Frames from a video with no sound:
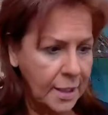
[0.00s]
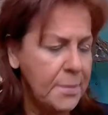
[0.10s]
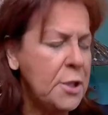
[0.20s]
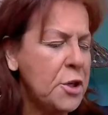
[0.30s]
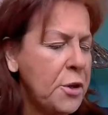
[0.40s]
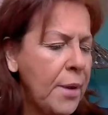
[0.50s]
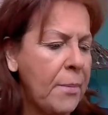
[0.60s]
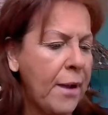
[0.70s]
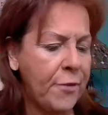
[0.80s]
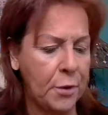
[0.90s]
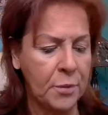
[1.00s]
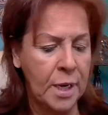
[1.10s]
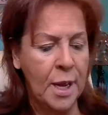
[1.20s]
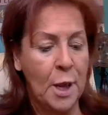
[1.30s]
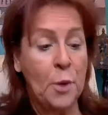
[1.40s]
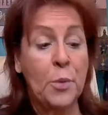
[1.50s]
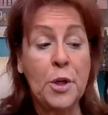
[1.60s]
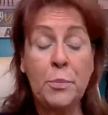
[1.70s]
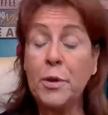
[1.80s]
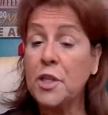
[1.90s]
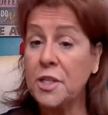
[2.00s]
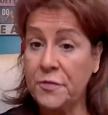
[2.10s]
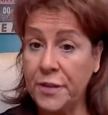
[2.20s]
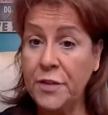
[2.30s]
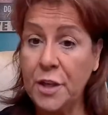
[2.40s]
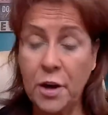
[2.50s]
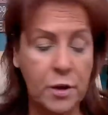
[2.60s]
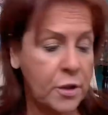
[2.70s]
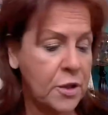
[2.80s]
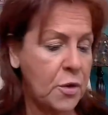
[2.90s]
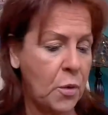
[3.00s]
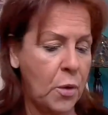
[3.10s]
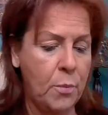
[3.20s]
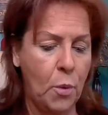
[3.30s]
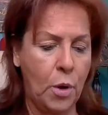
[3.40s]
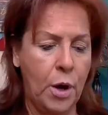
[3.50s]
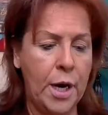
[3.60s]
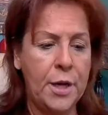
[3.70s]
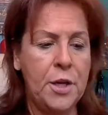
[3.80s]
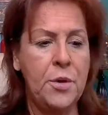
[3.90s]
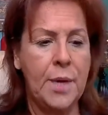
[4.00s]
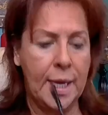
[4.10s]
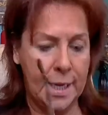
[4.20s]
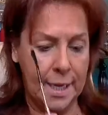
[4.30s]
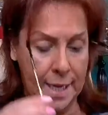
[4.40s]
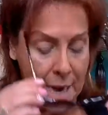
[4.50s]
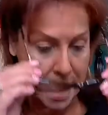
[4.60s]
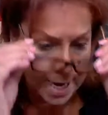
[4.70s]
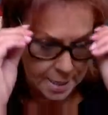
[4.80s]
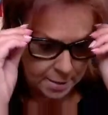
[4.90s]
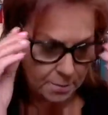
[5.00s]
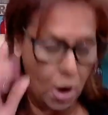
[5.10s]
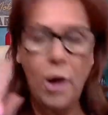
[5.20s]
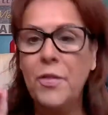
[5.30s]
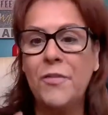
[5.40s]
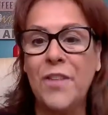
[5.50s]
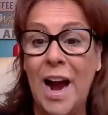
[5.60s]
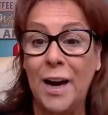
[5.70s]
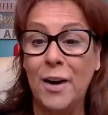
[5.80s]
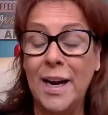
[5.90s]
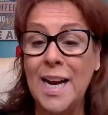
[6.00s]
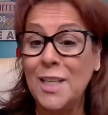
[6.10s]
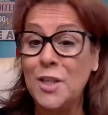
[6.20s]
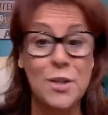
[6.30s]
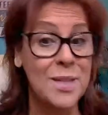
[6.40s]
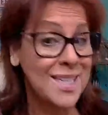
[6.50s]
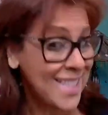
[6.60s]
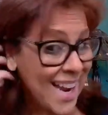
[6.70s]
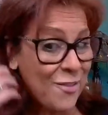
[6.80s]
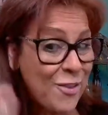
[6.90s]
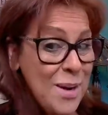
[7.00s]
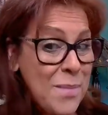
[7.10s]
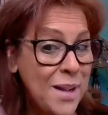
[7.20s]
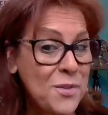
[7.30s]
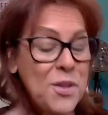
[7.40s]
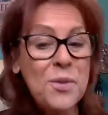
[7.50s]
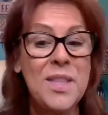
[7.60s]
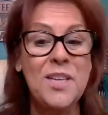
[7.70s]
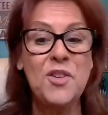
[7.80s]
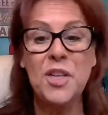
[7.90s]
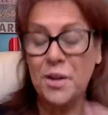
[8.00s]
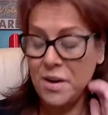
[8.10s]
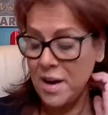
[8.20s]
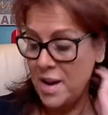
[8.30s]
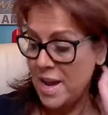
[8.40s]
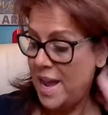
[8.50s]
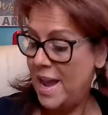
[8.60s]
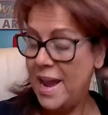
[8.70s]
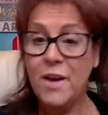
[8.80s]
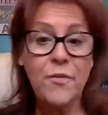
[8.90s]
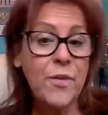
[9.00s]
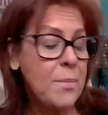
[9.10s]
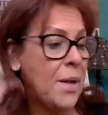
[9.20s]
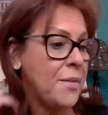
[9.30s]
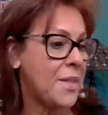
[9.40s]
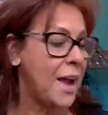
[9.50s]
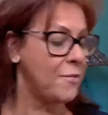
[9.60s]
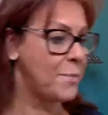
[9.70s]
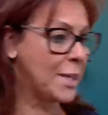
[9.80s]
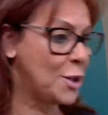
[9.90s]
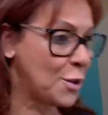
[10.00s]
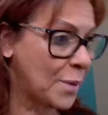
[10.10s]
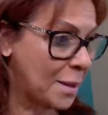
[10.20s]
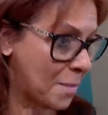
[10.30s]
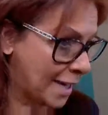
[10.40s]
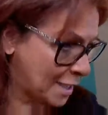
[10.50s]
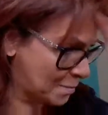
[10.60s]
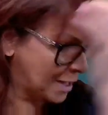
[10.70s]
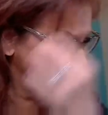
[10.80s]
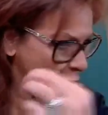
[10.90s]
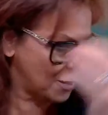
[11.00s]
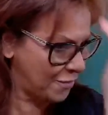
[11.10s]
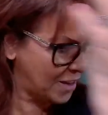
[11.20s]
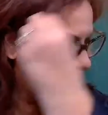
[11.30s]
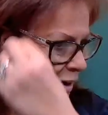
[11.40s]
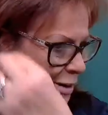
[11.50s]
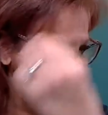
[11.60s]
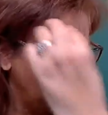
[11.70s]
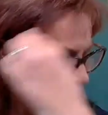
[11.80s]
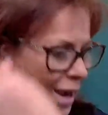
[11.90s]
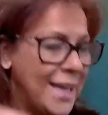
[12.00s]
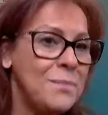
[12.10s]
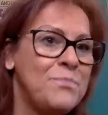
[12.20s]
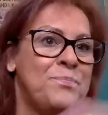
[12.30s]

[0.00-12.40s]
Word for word: let me show you on my phone. When you purchase $50 or more, you get an item on the flyer. And I do this every month. So this year, every month I've been doing my specials flyer, right?